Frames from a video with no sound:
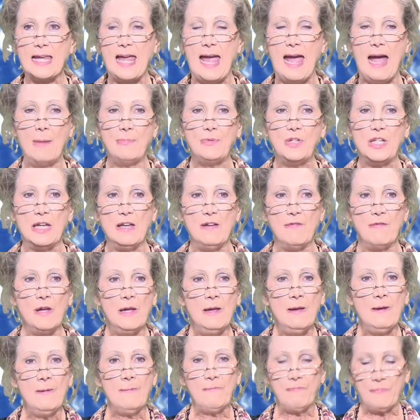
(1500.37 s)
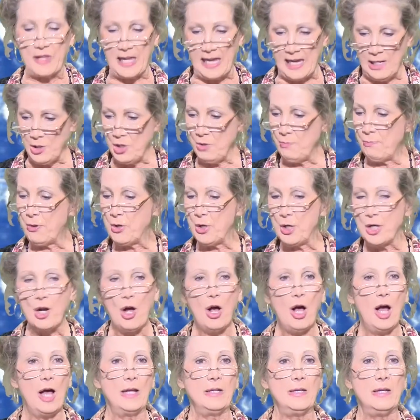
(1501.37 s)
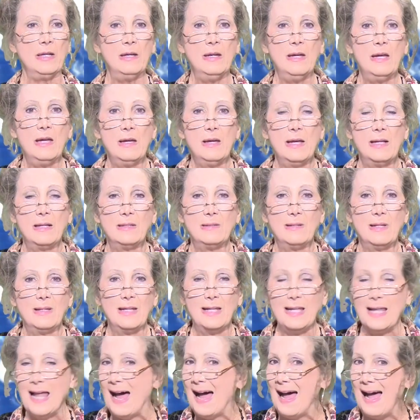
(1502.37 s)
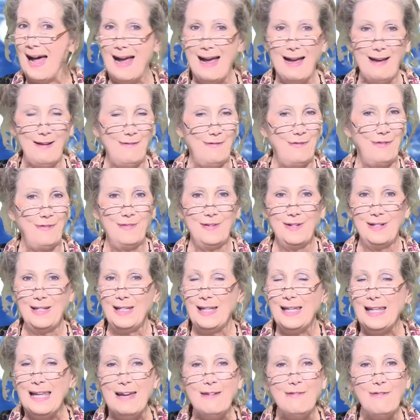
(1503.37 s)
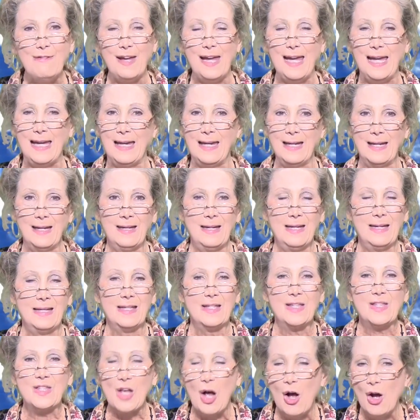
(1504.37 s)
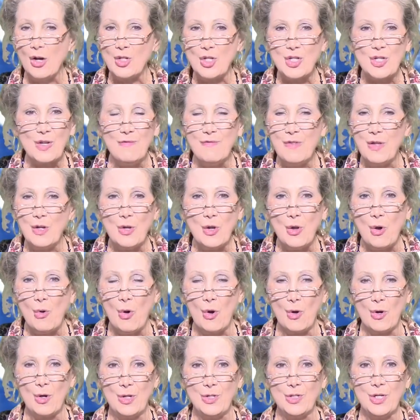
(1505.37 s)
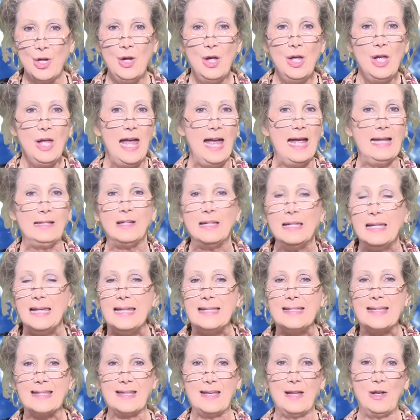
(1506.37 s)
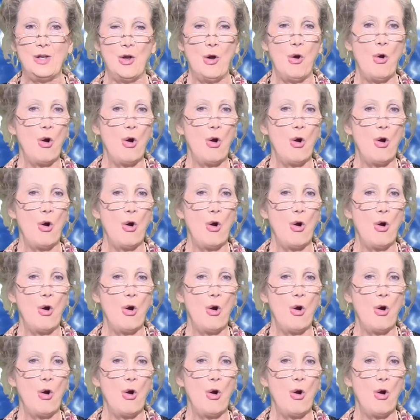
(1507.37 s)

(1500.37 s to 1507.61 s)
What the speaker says: captive and you put on live, living songs of the Lord and listen.